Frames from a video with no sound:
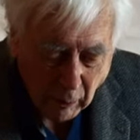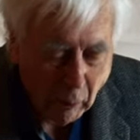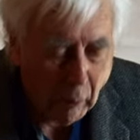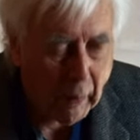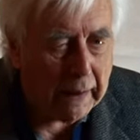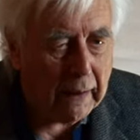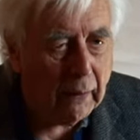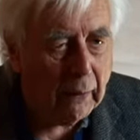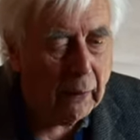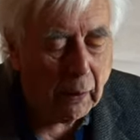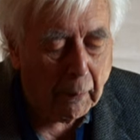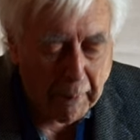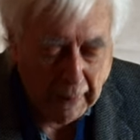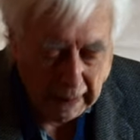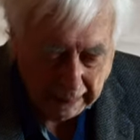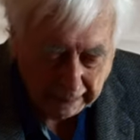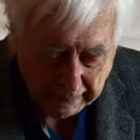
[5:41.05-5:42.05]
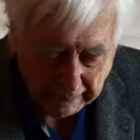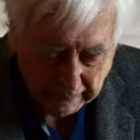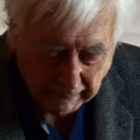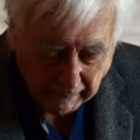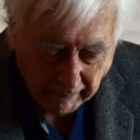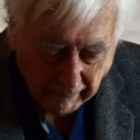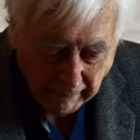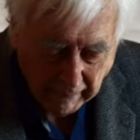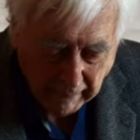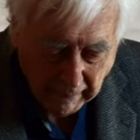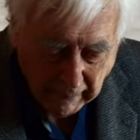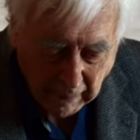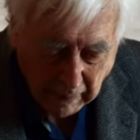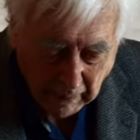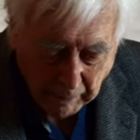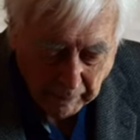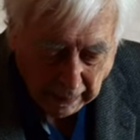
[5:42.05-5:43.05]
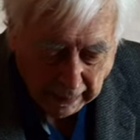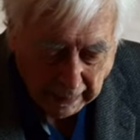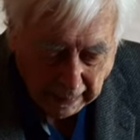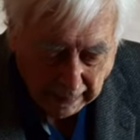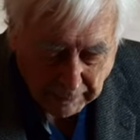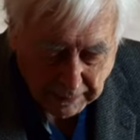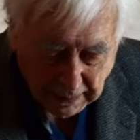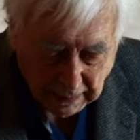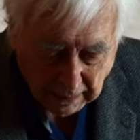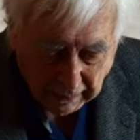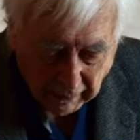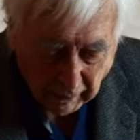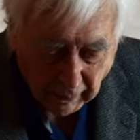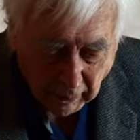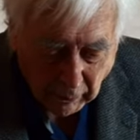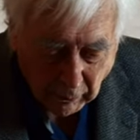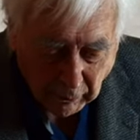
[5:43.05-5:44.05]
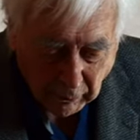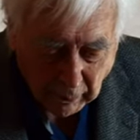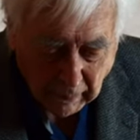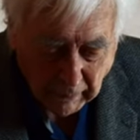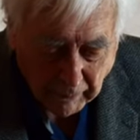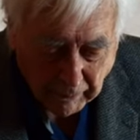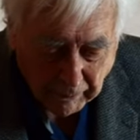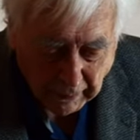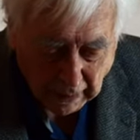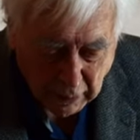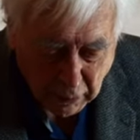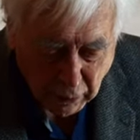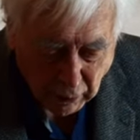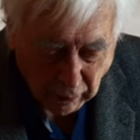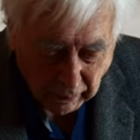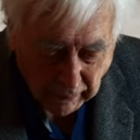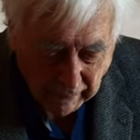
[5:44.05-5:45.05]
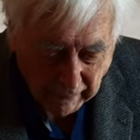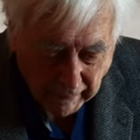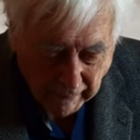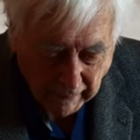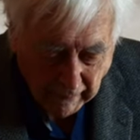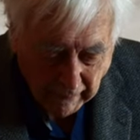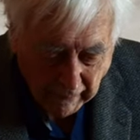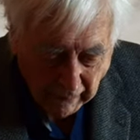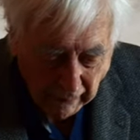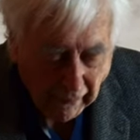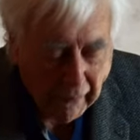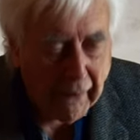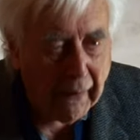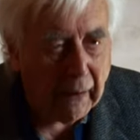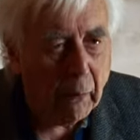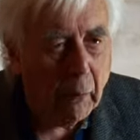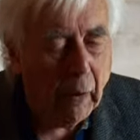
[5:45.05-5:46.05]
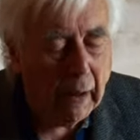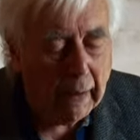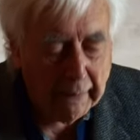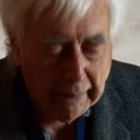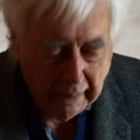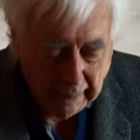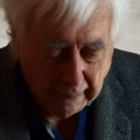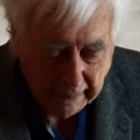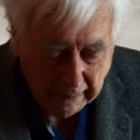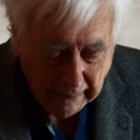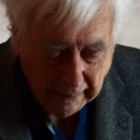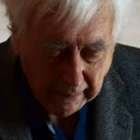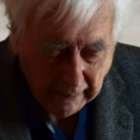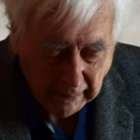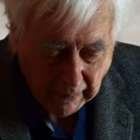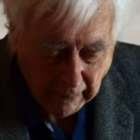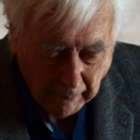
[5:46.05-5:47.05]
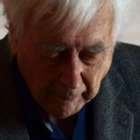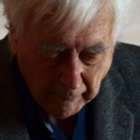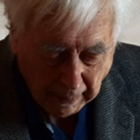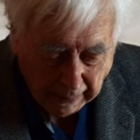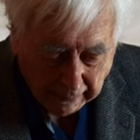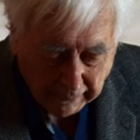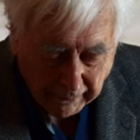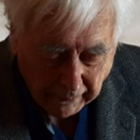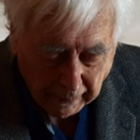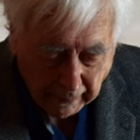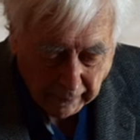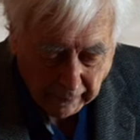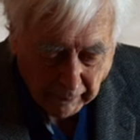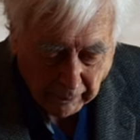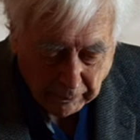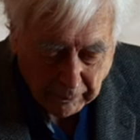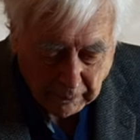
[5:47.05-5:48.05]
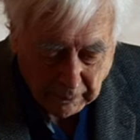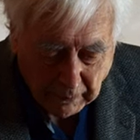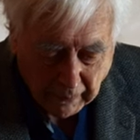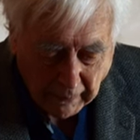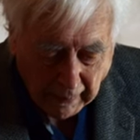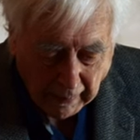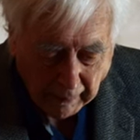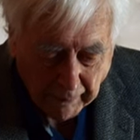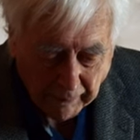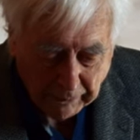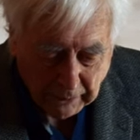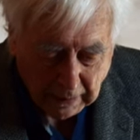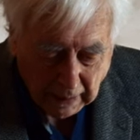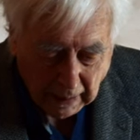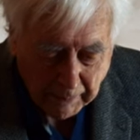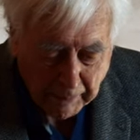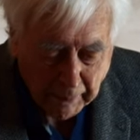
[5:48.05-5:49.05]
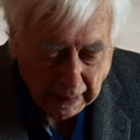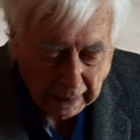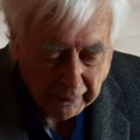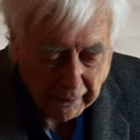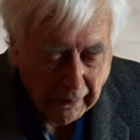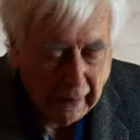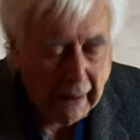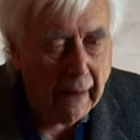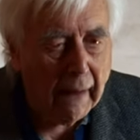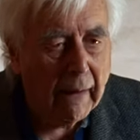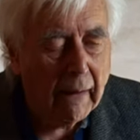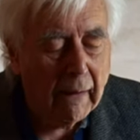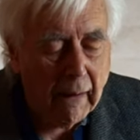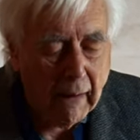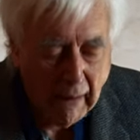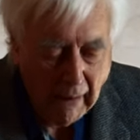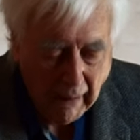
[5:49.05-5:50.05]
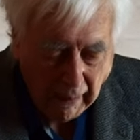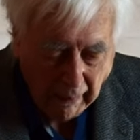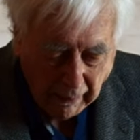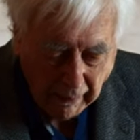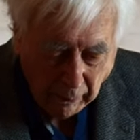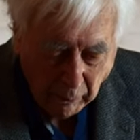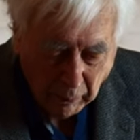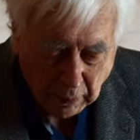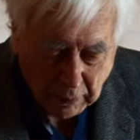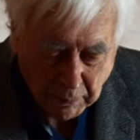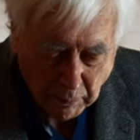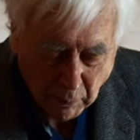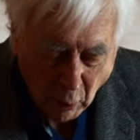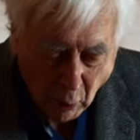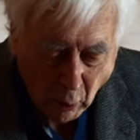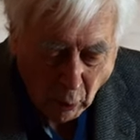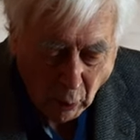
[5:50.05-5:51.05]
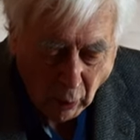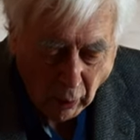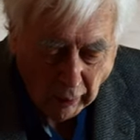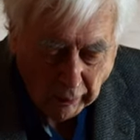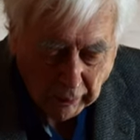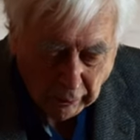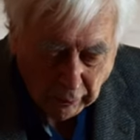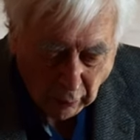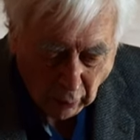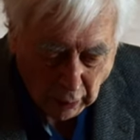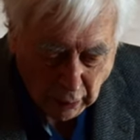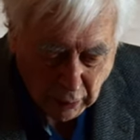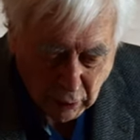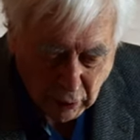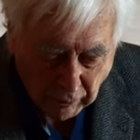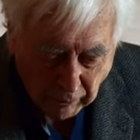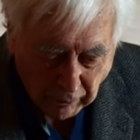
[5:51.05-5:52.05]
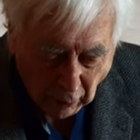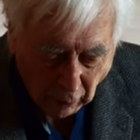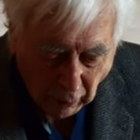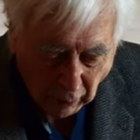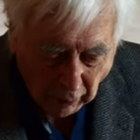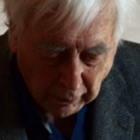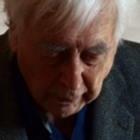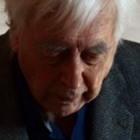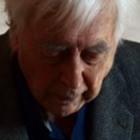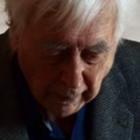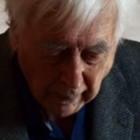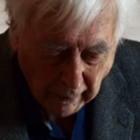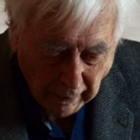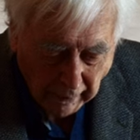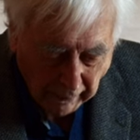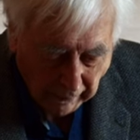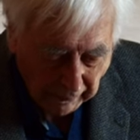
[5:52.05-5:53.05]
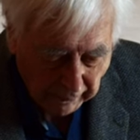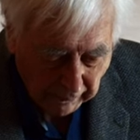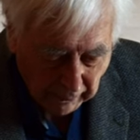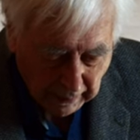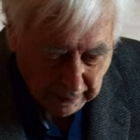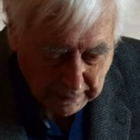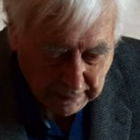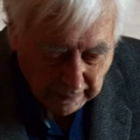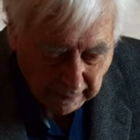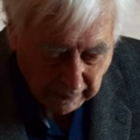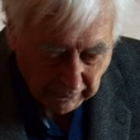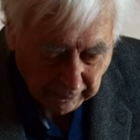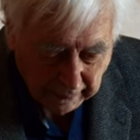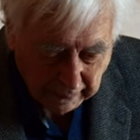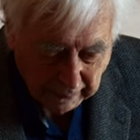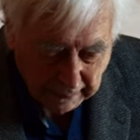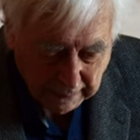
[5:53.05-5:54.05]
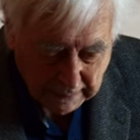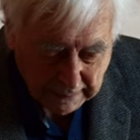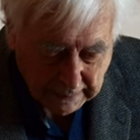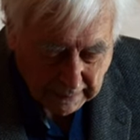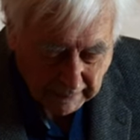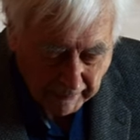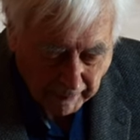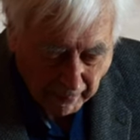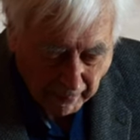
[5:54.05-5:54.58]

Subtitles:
We can look back perhaps at our own nation and think one day back there, that time back there, there was more knowledge of God than there is nowadays.